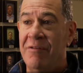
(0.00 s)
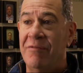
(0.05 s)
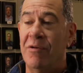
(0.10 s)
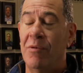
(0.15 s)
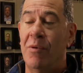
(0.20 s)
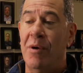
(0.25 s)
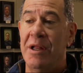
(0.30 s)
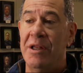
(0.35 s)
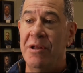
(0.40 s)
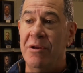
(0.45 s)
for
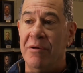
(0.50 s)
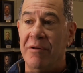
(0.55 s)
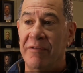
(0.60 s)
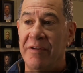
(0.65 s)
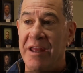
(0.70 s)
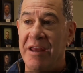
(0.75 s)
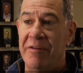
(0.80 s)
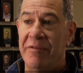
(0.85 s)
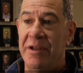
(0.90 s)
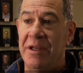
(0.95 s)
what you have
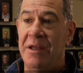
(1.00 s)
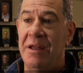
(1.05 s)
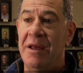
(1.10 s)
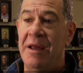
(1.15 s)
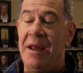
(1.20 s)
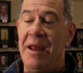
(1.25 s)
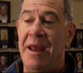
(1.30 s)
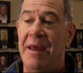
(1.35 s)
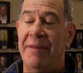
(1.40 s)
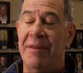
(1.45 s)
given,
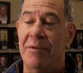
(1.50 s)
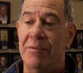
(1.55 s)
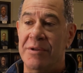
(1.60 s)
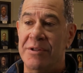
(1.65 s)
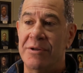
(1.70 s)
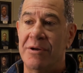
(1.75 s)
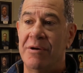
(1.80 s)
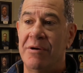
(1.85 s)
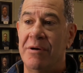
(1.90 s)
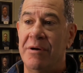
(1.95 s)
and the
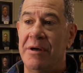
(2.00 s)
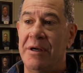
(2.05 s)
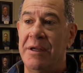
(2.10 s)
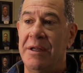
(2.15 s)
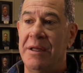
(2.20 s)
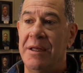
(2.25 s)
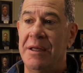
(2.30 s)
return